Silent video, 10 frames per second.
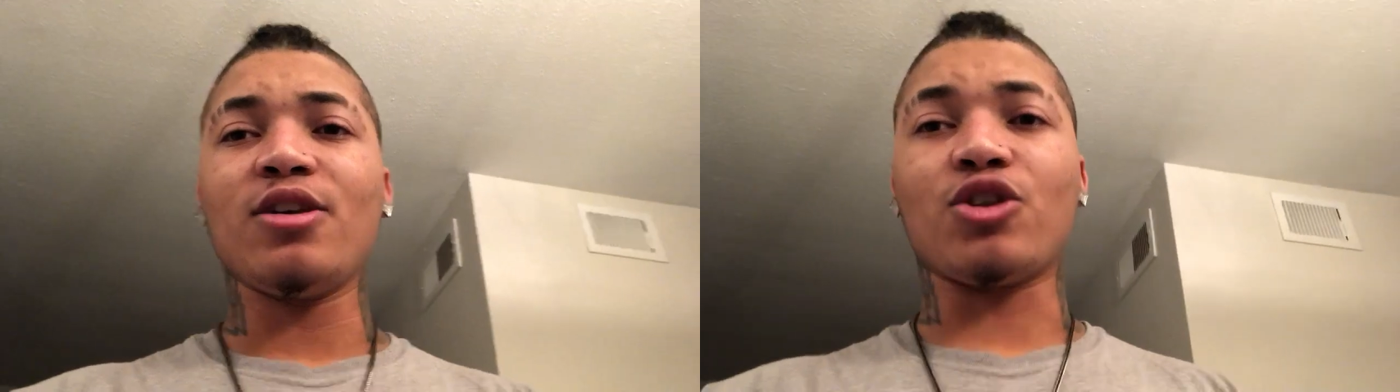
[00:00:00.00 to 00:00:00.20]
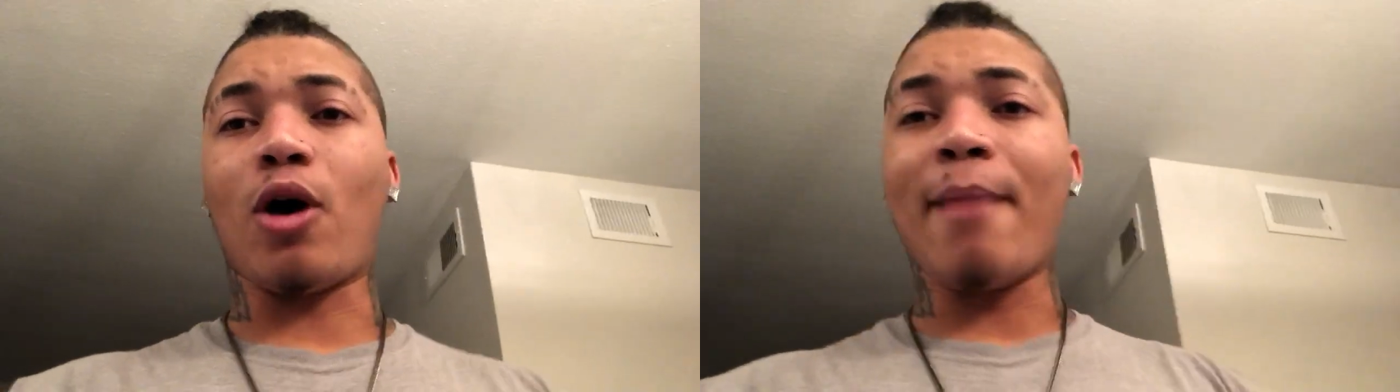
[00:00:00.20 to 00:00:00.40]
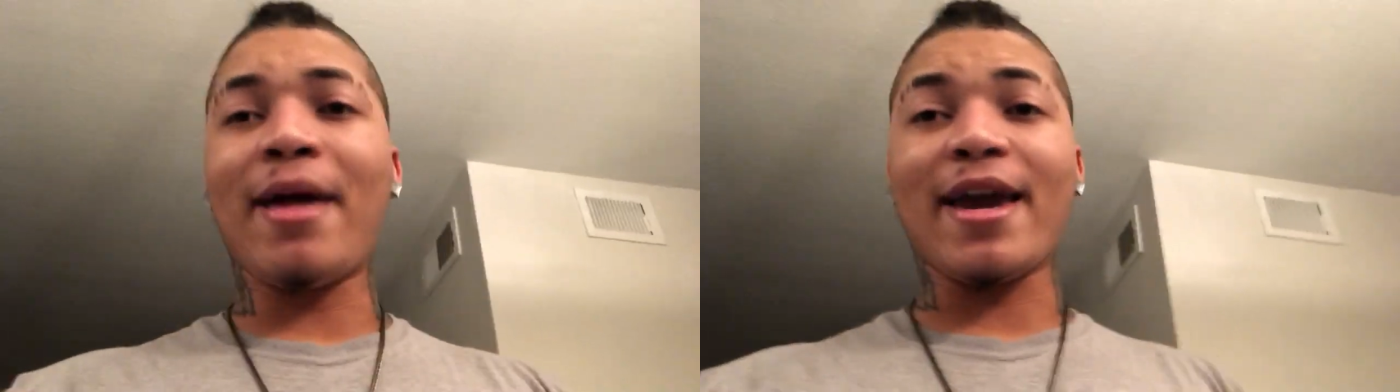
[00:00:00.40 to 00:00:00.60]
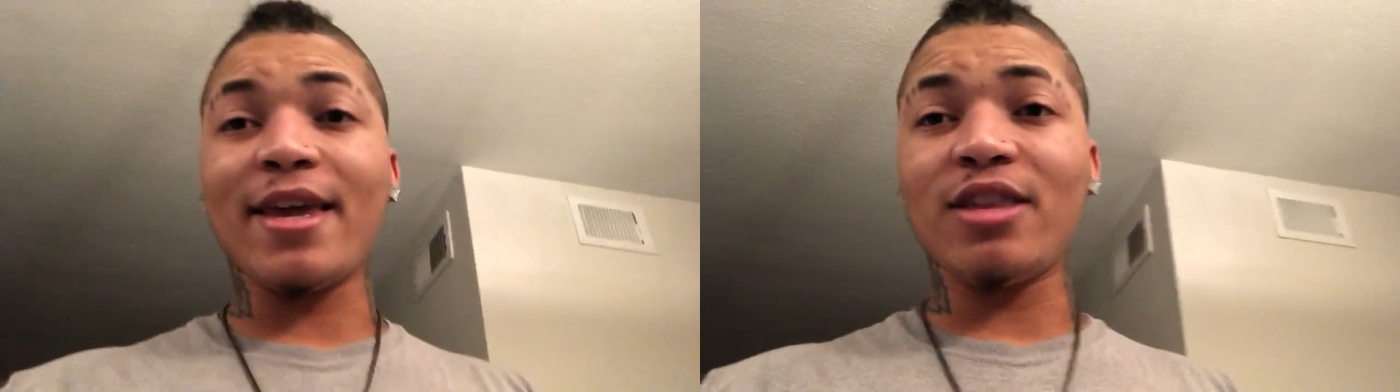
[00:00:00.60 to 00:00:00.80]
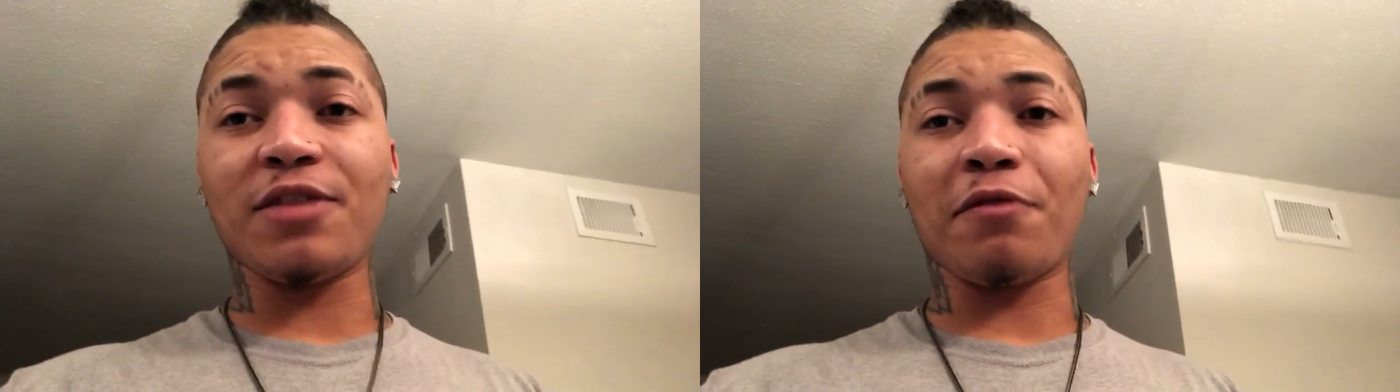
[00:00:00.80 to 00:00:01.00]
so i'm not
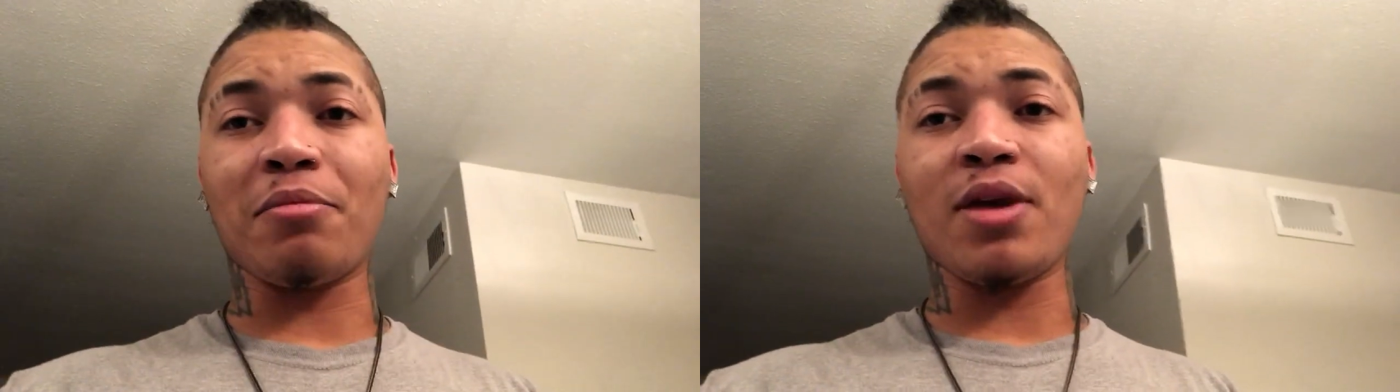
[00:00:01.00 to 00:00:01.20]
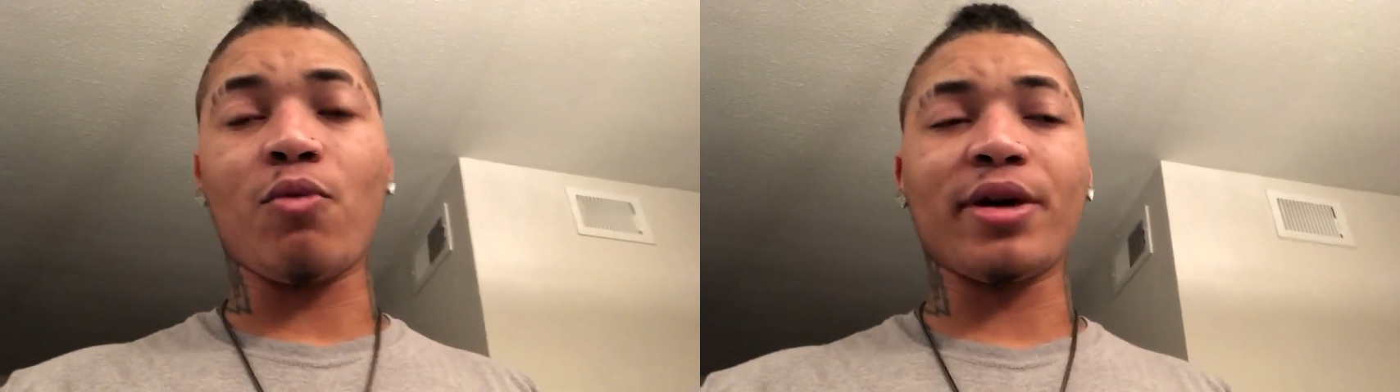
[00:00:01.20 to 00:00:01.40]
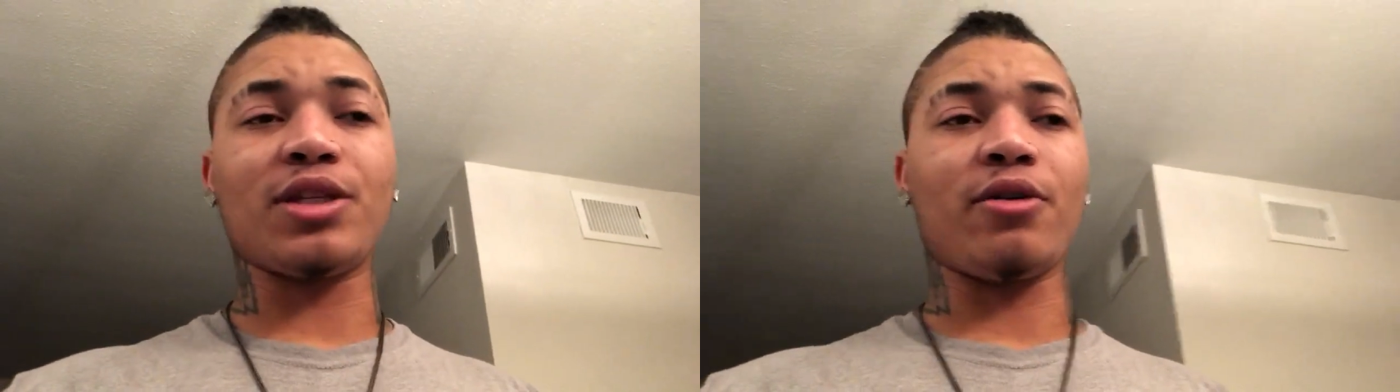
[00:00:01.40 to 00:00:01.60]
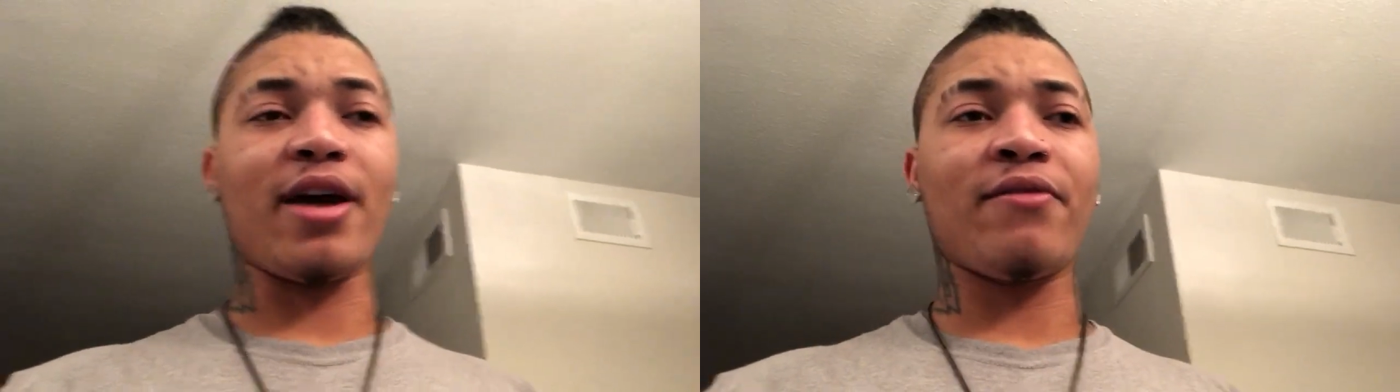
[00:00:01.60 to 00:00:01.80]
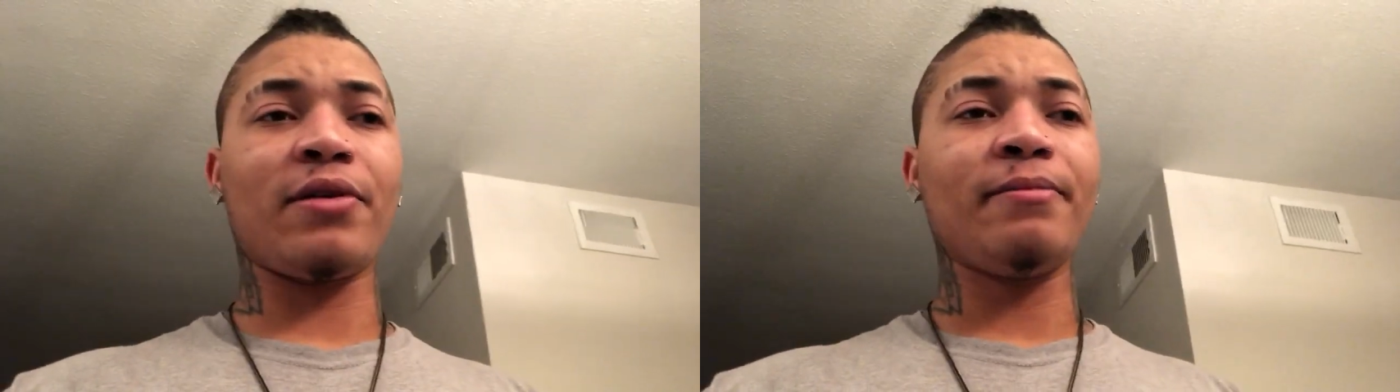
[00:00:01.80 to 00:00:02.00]
in this for me
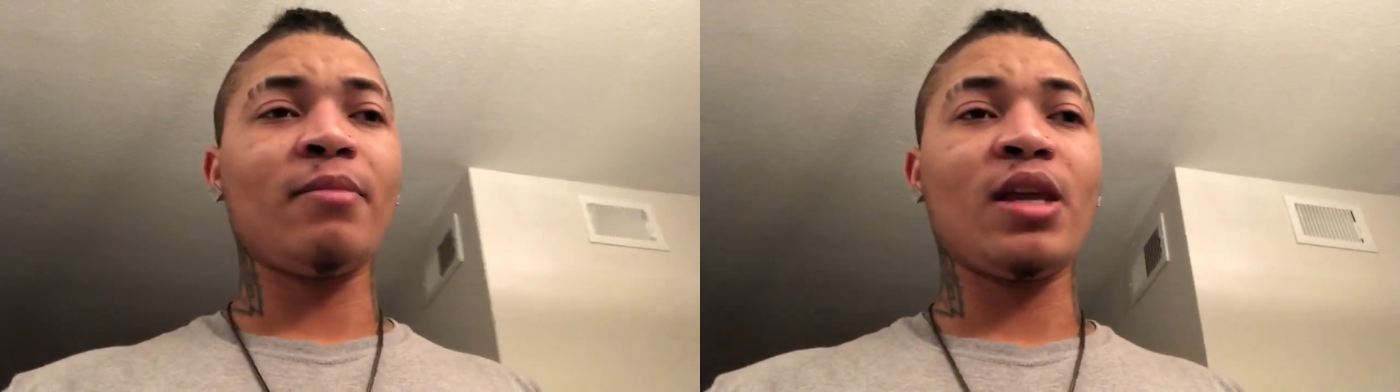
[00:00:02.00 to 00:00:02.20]
whatsoever